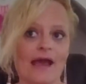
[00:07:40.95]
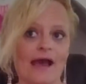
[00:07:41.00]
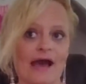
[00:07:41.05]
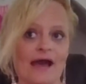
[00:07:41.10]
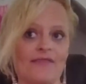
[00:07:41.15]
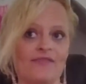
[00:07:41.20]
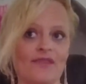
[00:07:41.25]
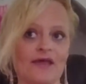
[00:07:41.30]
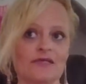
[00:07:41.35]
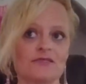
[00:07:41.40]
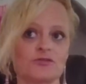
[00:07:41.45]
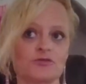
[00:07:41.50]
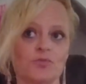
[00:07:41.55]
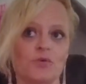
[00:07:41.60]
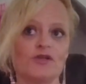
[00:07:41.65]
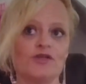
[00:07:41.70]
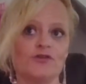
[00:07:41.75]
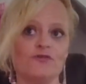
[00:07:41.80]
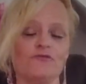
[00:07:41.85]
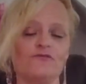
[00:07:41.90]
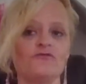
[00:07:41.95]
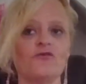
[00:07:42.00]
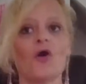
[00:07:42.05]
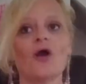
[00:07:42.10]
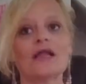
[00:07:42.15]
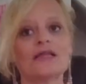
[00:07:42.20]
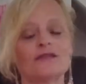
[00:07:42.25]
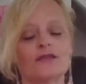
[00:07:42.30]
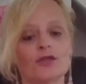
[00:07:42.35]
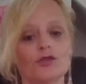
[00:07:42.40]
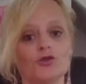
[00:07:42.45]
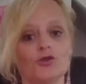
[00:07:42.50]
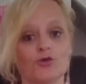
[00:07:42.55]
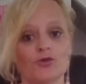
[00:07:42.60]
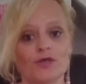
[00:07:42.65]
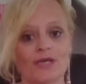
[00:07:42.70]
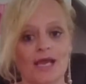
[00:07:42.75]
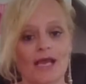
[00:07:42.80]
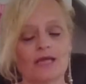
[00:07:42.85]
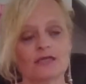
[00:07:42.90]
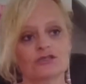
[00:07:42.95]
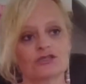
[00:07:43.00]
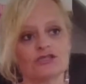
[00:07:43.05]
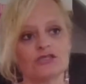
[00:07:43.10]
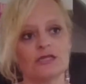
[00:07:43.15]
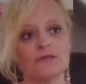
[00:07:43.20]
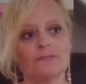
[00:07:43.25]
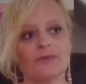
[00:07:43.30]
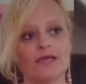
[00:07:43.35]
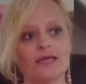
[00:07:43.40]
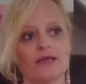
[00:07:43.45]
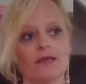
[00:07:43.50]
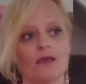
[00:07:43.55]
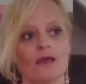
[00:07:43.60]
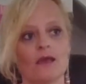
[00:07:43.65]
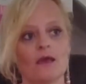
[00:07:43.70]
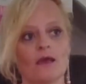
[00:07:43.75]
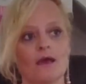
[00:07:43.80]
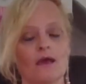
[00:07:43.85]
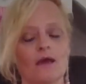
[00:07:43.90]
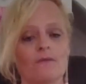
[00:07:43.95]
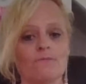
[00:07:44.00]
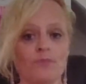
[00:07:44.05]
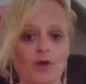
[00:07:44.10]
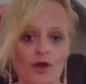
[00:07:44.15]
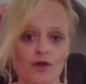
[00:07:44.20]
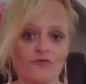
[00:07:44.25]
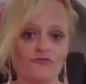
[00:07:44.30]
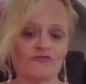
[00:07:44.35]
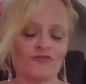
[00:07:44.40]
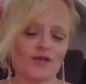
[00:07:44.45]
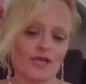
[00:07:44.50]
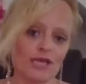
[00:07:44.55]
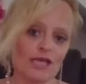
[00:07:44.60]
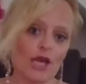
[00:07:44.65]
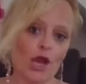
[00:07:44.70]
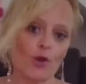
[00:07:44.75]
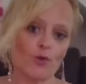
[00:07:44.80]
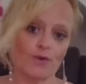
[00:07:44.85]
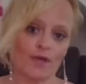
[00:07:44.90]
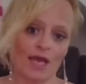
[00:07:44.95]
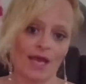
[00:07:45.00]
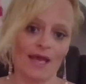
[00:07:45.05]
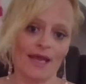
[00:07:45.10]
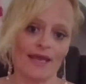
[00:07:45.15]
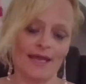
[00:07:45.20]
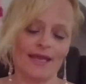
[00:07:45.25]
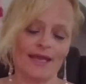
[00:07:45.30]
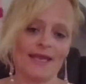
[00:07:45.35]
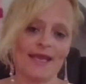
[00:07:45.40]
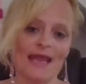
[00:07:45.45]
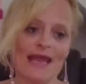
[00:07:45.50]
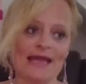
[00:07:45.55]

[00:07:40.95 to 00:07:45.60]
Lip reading: And that's when you find that you can actually be perfectly okay.